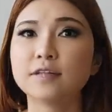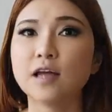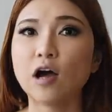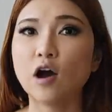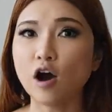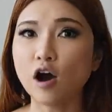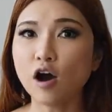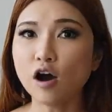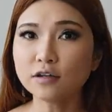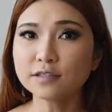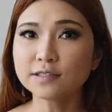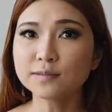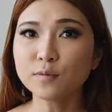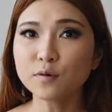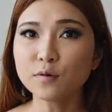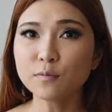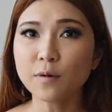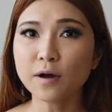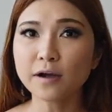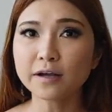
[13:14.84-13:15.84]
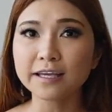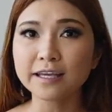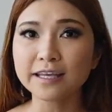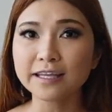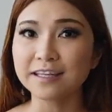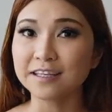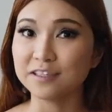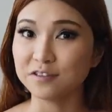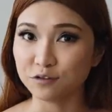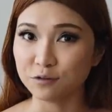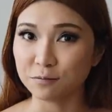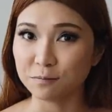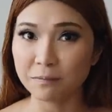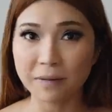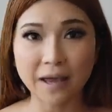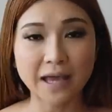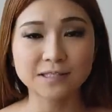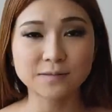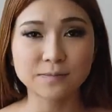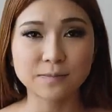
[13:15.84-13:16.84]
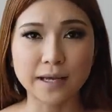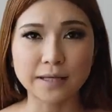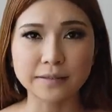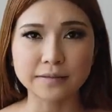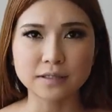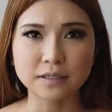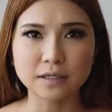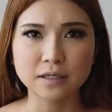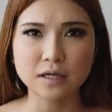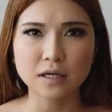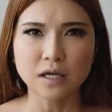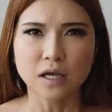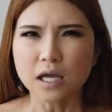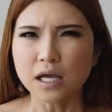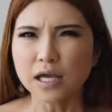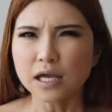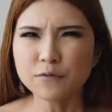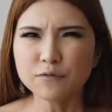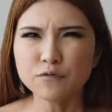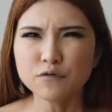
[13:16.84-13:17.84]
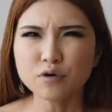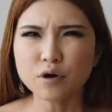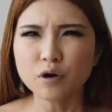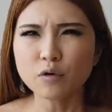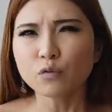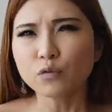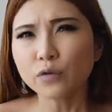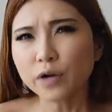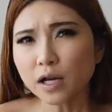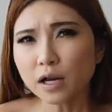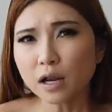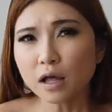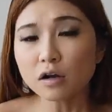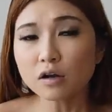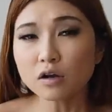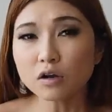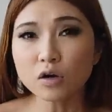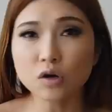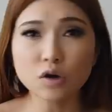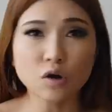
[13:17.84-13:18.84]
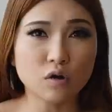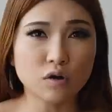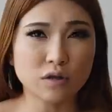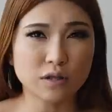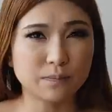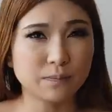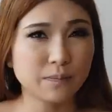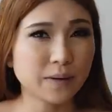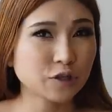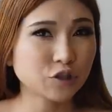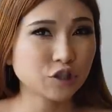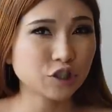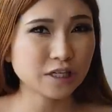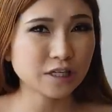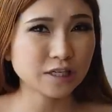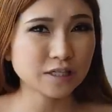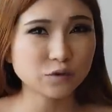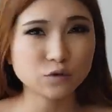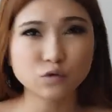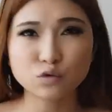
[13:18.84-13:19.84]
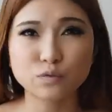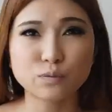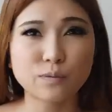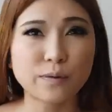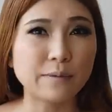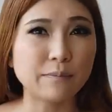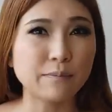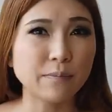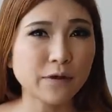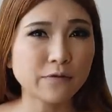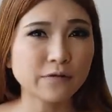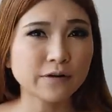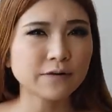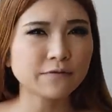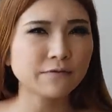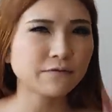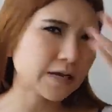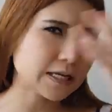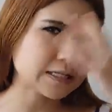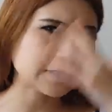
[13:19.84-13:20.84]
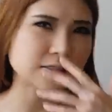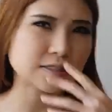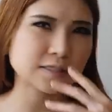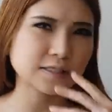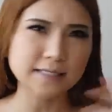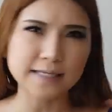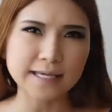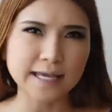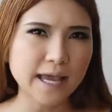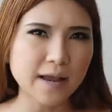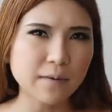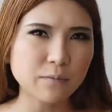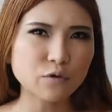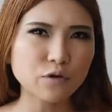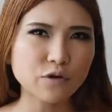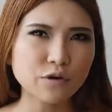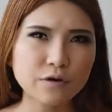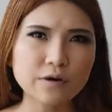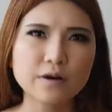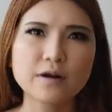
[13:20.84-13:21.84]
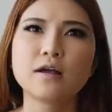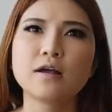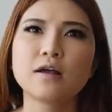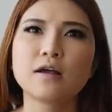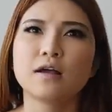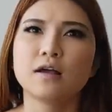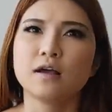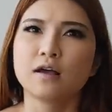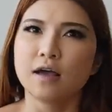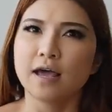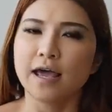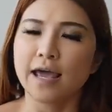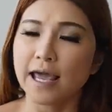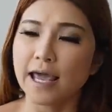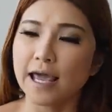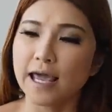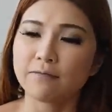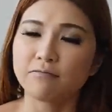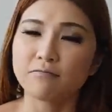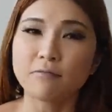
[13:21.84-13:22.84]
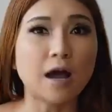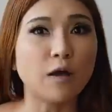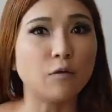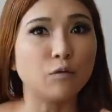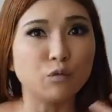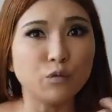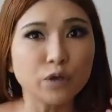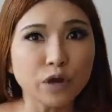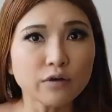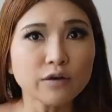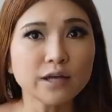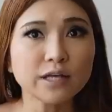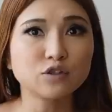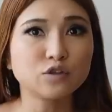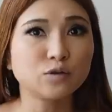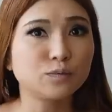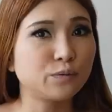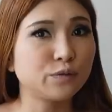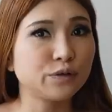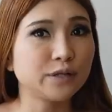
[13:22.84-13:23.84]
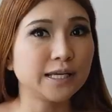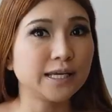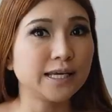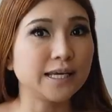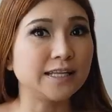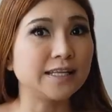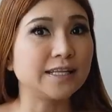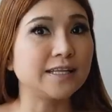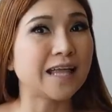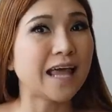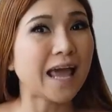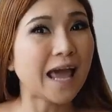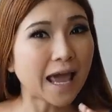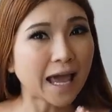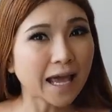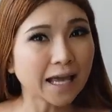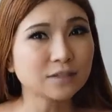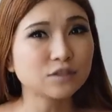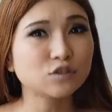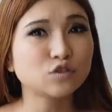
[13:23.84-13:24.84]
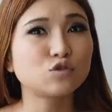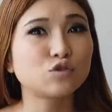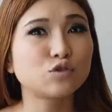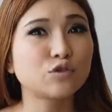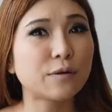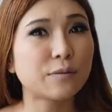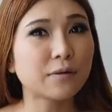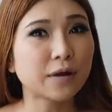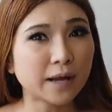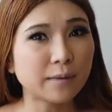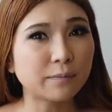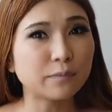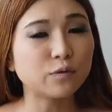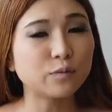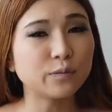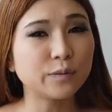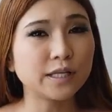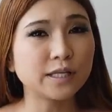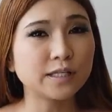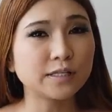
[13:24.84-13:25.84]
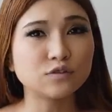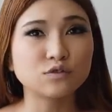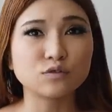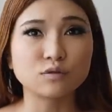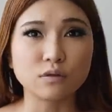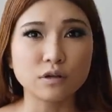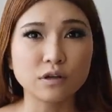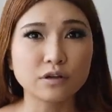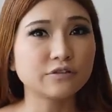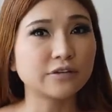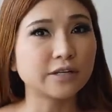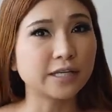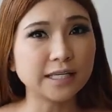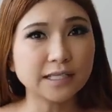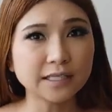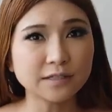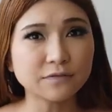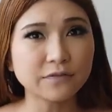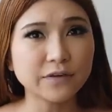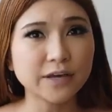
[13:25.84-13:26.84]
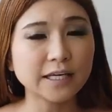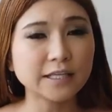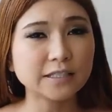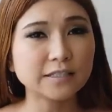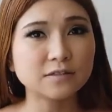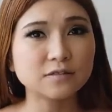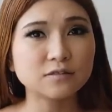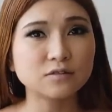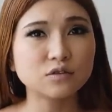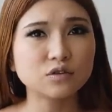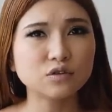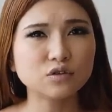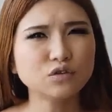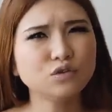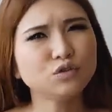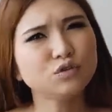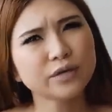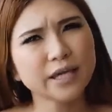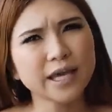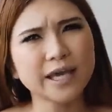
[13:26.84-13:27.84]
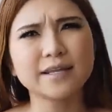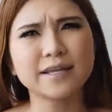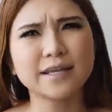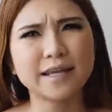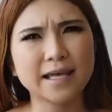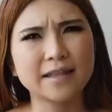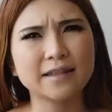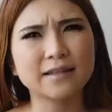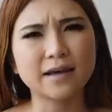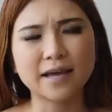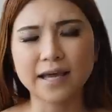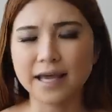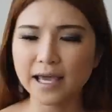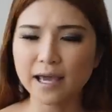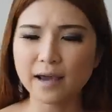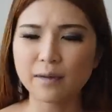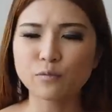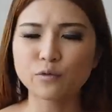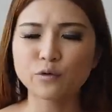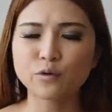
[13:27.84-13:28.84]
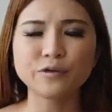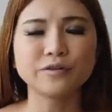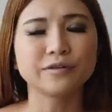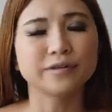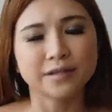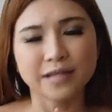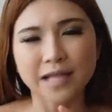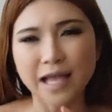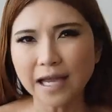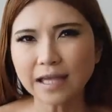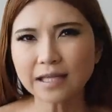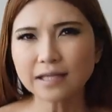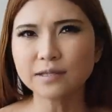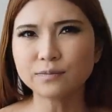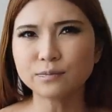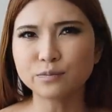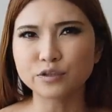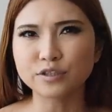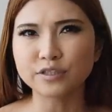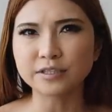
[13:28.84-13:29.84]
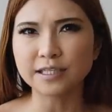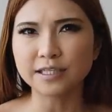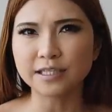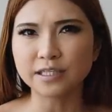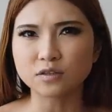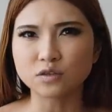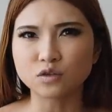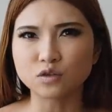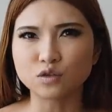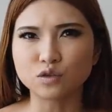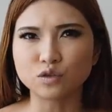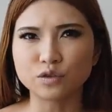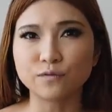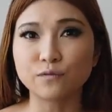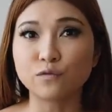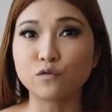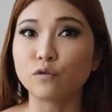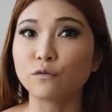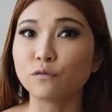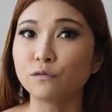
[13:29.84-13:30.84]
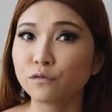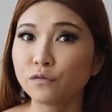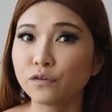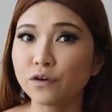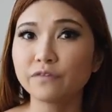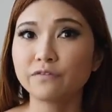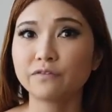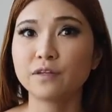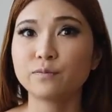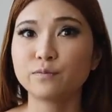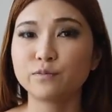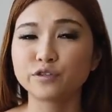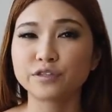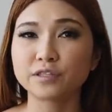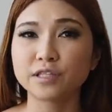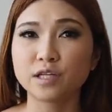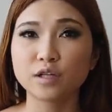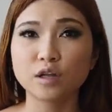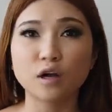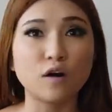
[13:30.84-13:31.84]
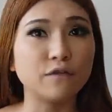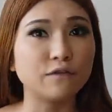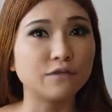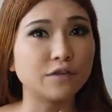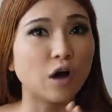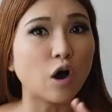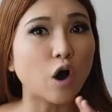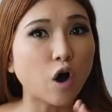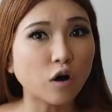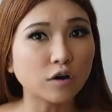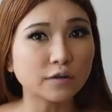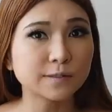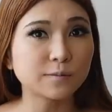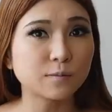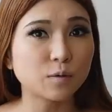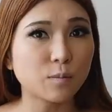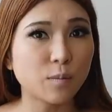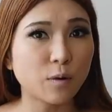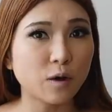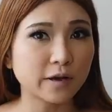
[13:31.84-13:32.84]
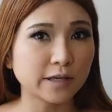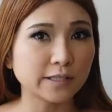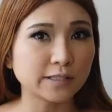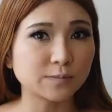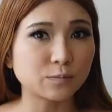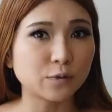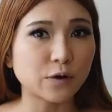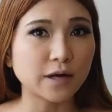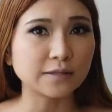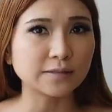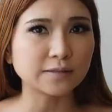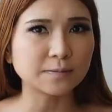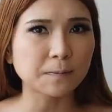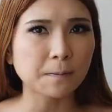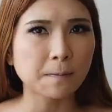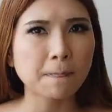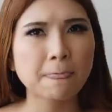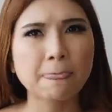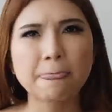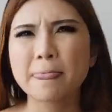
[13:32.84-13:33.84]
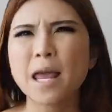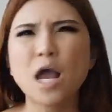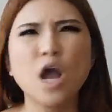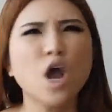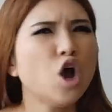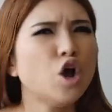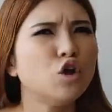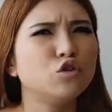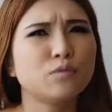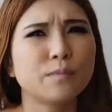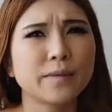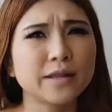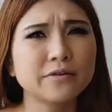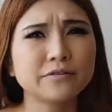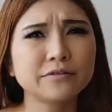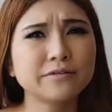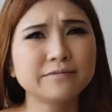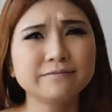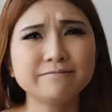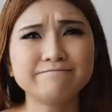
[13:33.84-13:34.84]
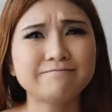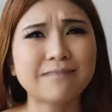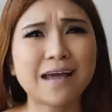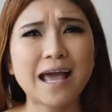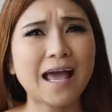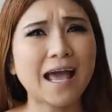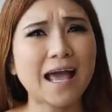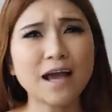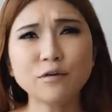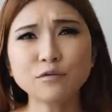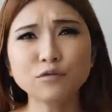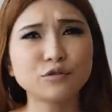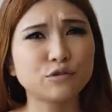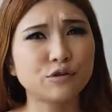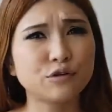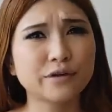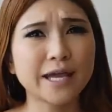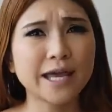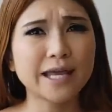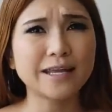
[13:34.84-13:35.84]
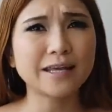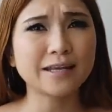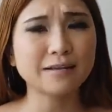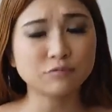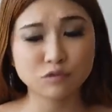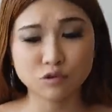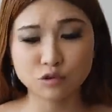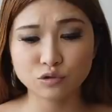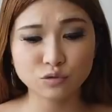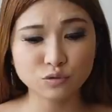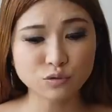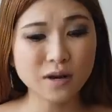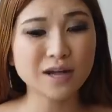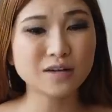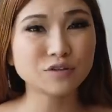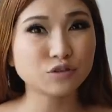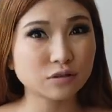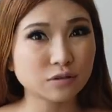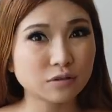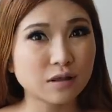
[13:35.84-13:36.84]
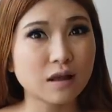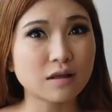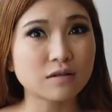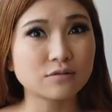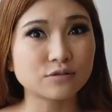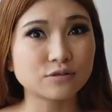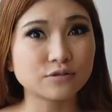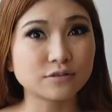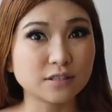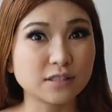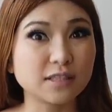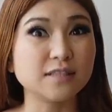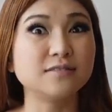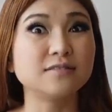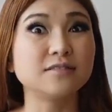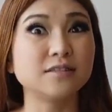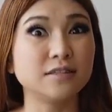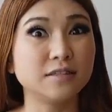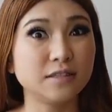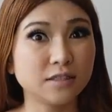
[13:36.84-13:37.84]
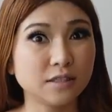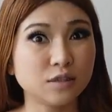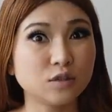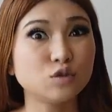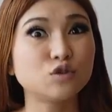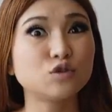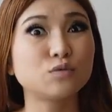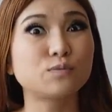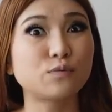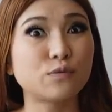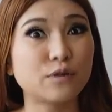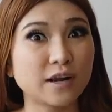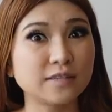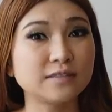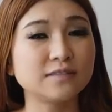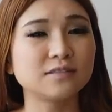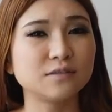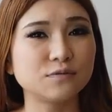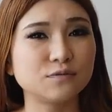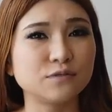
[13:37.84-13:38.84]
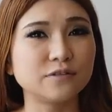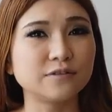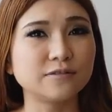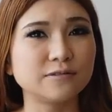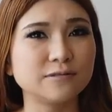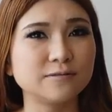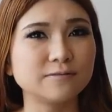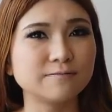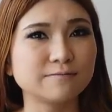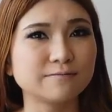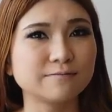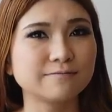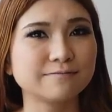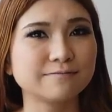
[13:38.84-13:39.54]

the Osmo Pocket is your best bet. If you're a vlogger on a budget who primarily faces the camera and are willing to put in an extra couple minutes to learn the interface, you can get a camera 90% as good for 50% of the Osmo Pocket's price. No matter how you look at it, $200 is a huge price difference.